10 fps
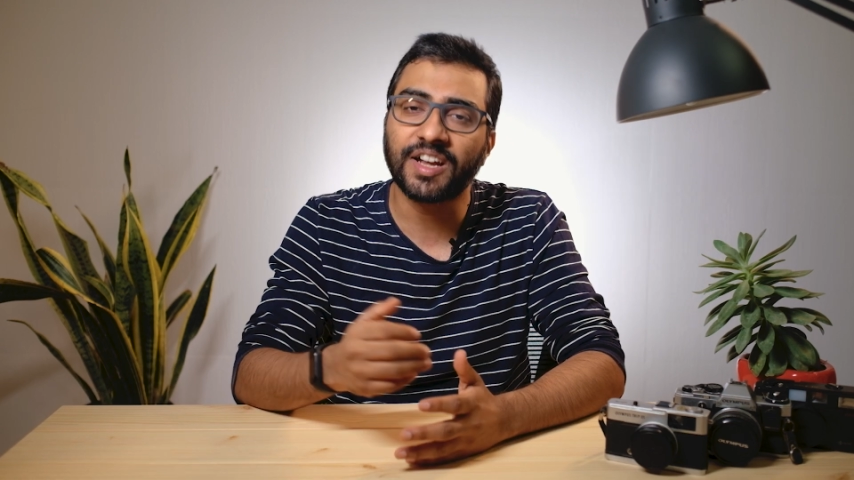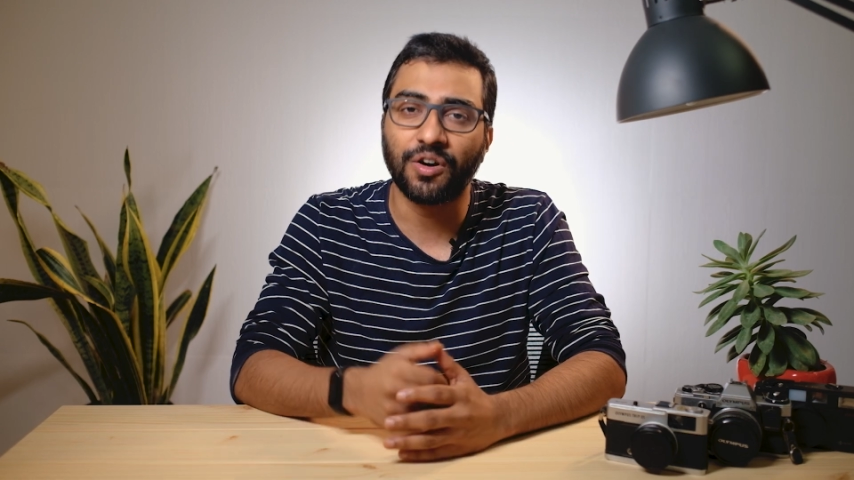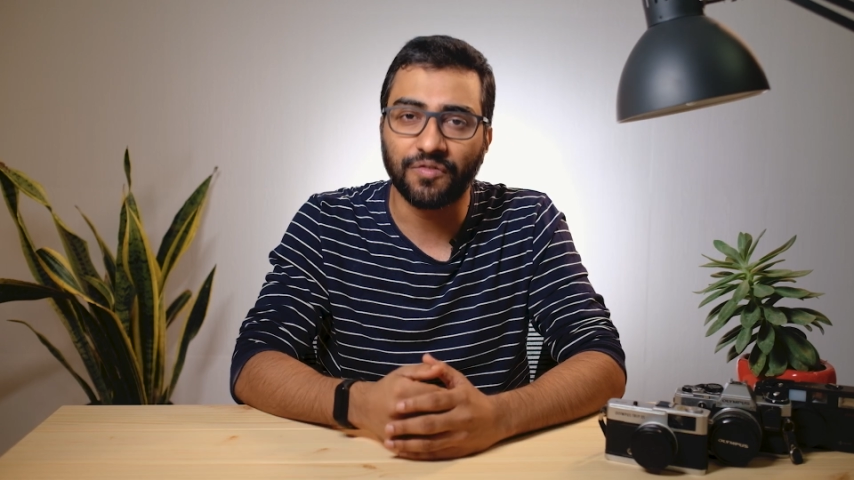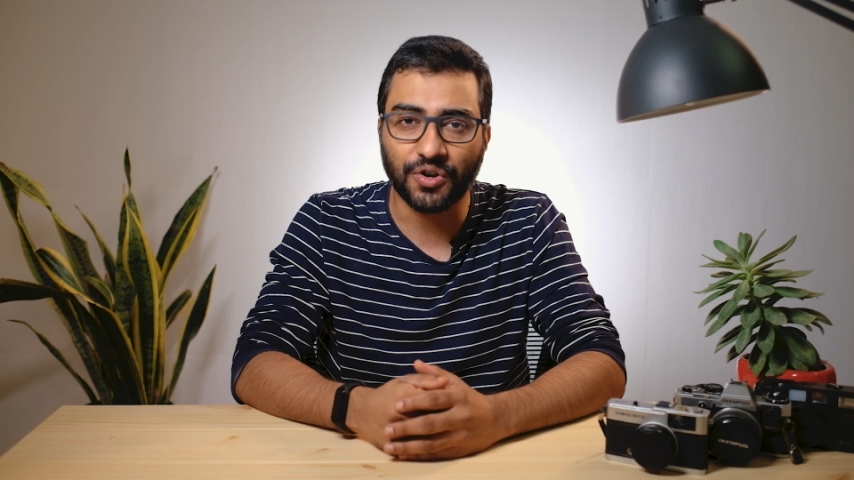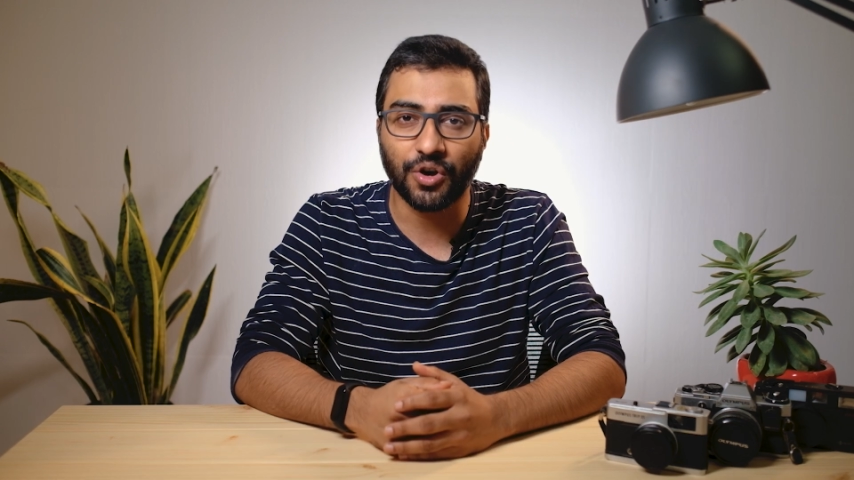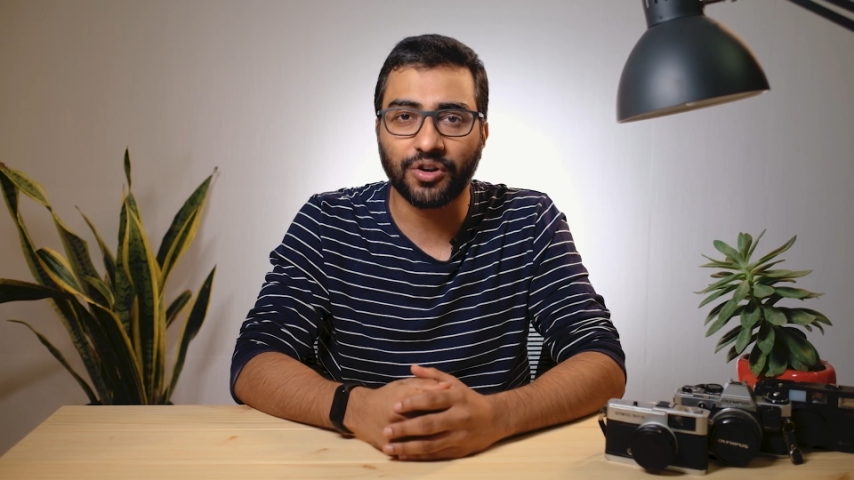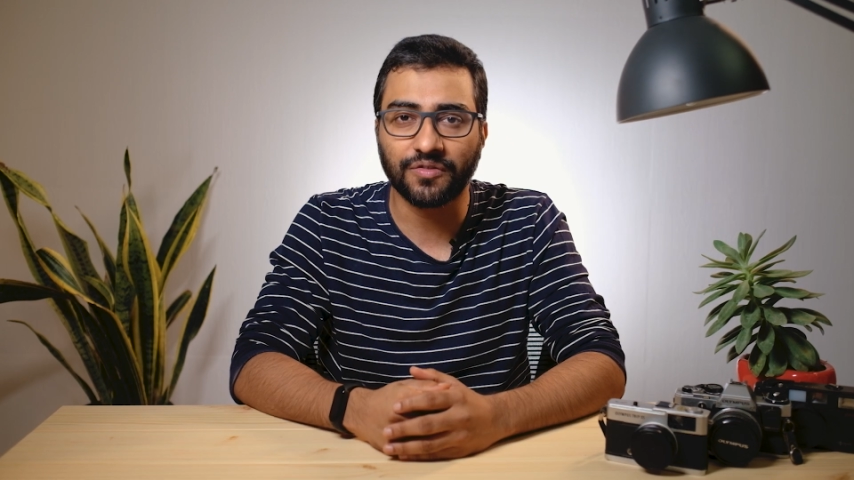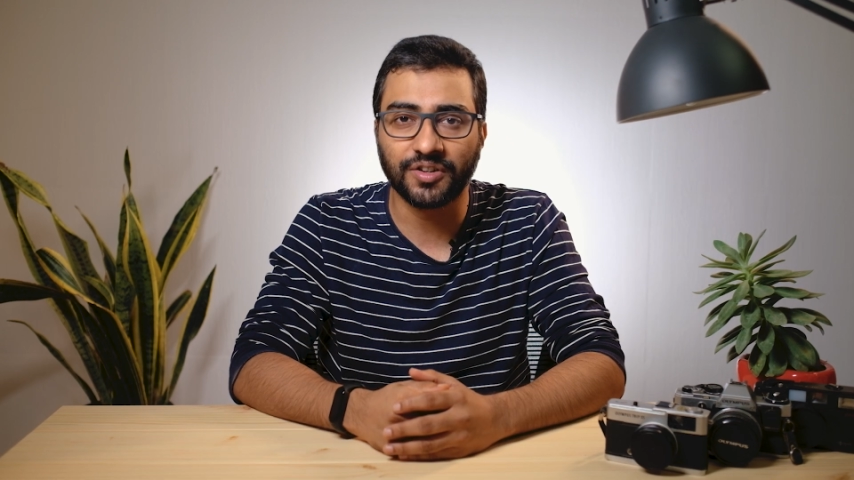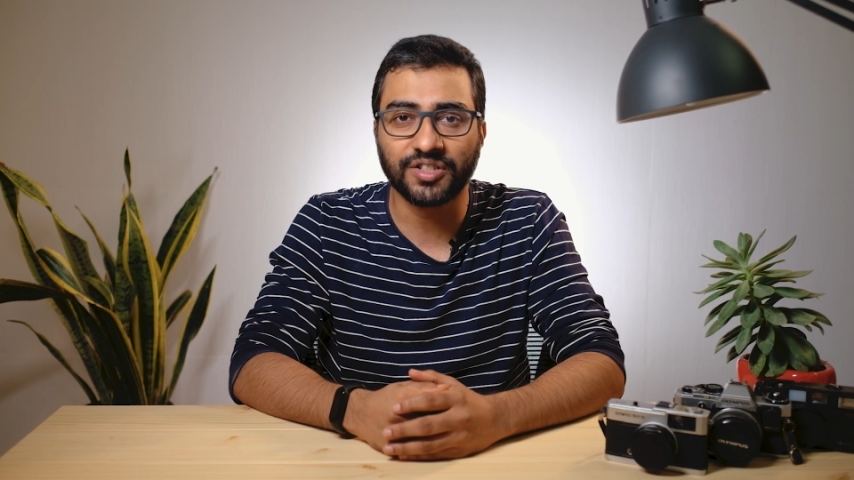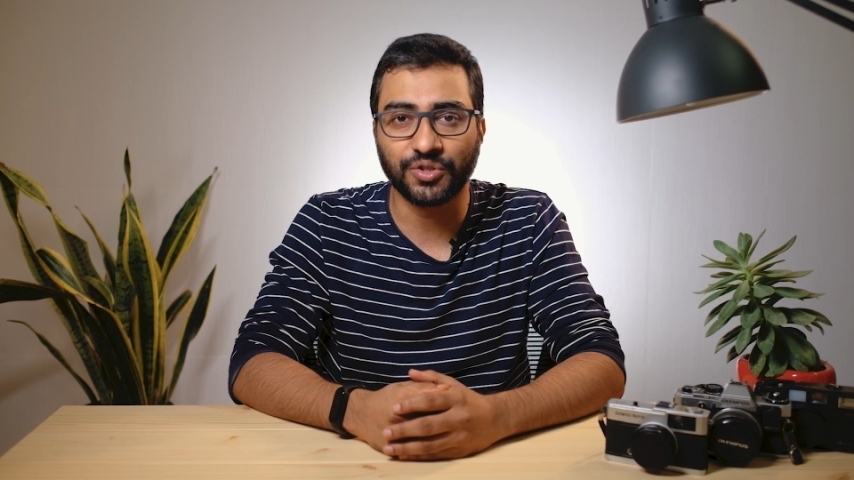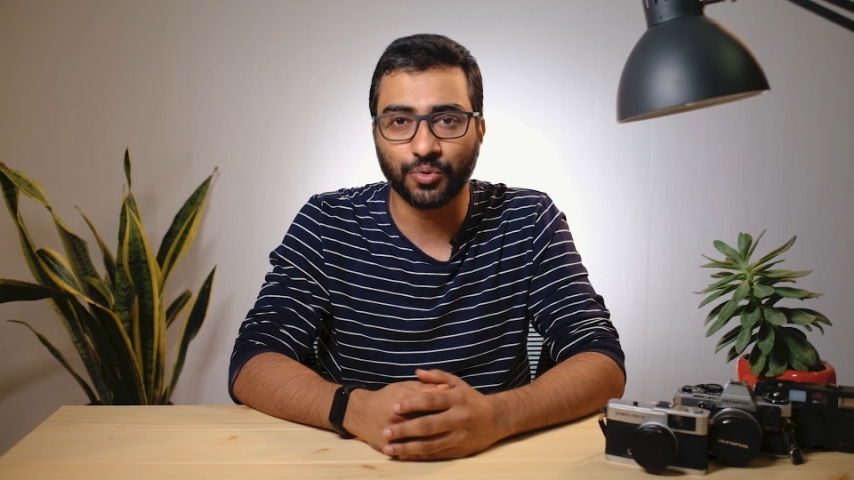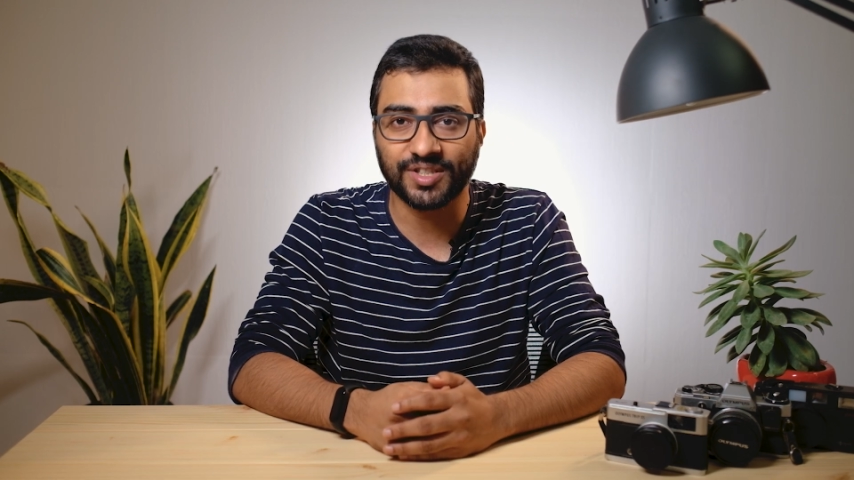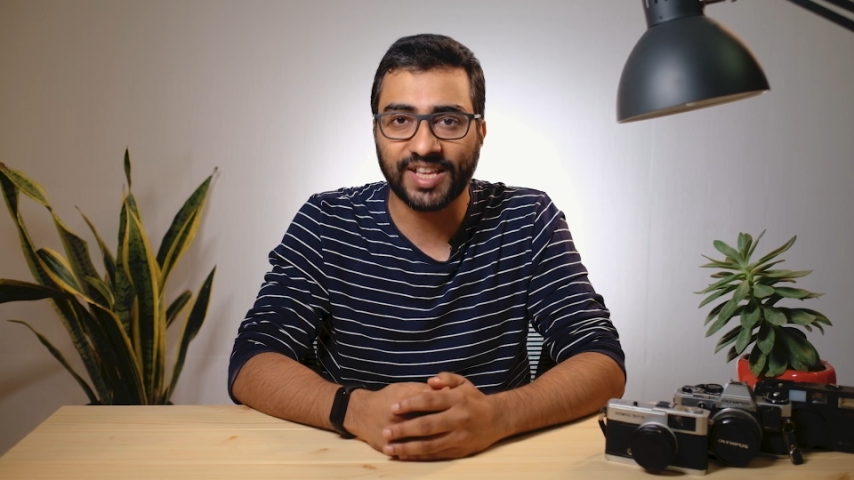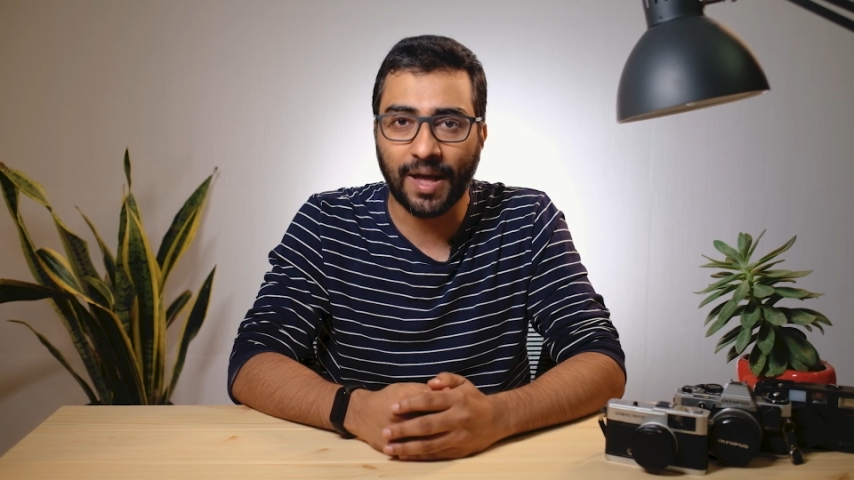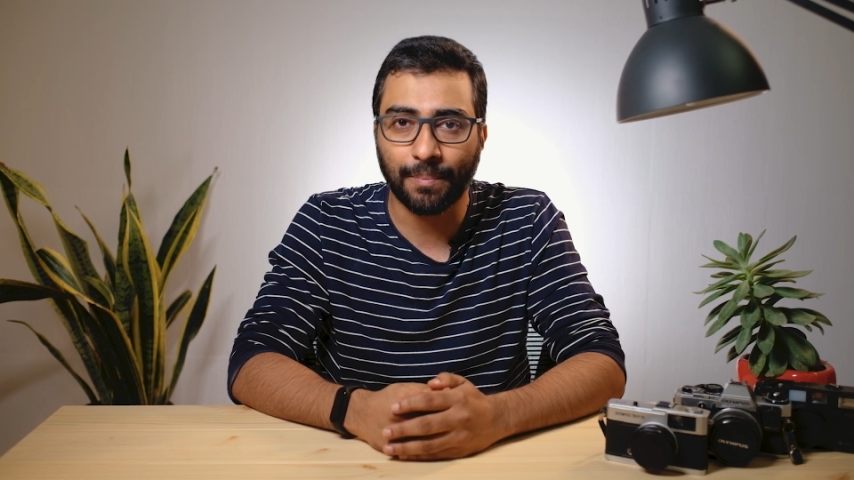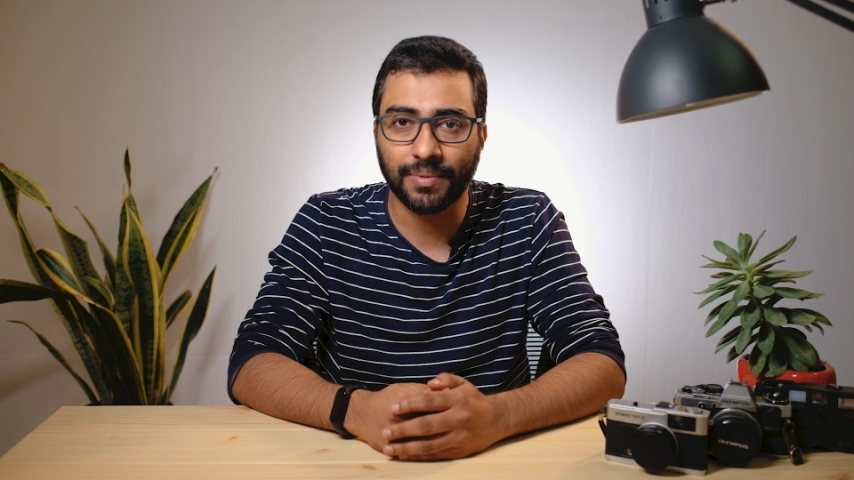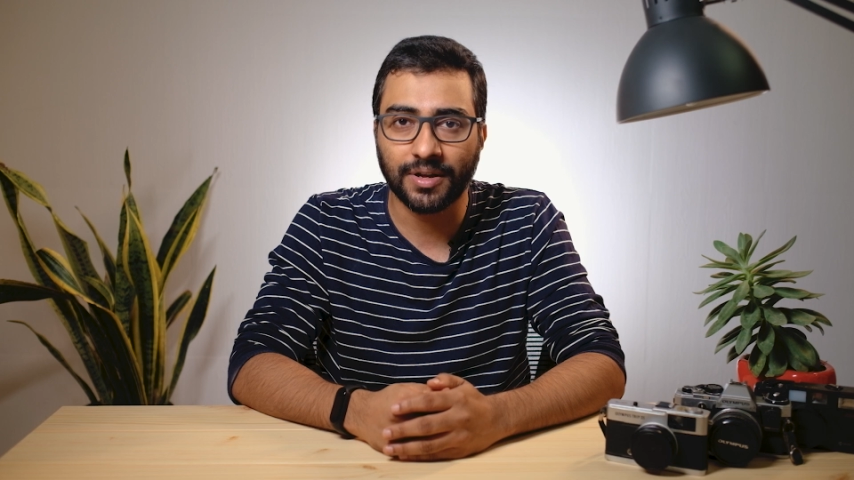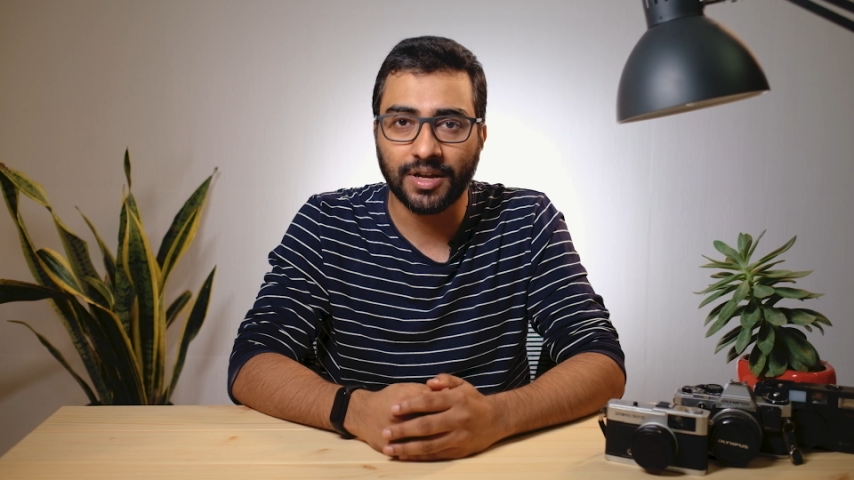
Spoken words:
how photographers use the app.